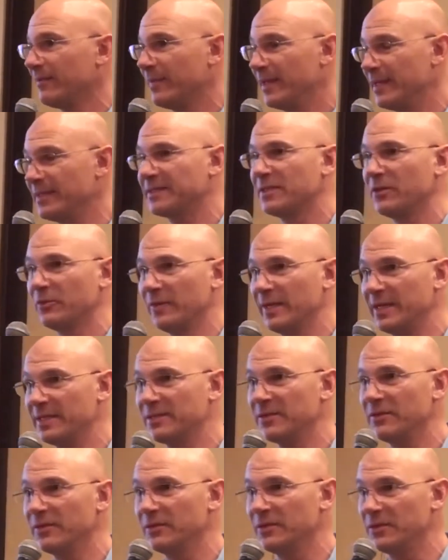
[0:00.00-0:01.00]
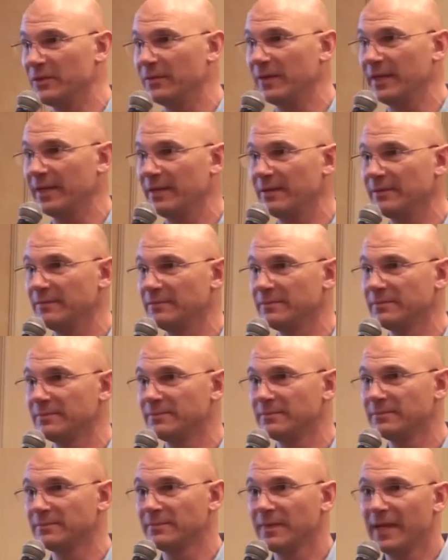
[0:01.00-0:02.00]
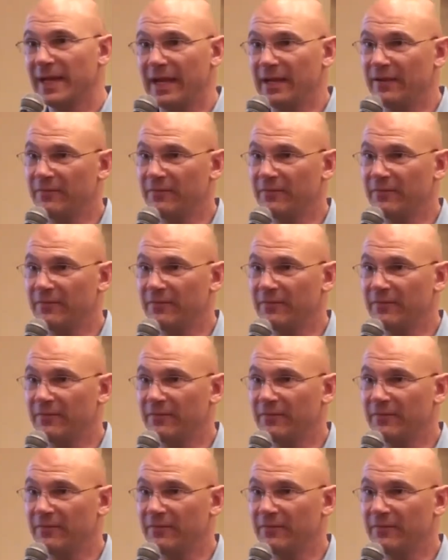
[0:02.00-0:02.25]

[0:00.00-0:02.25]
is the reason they're doing it.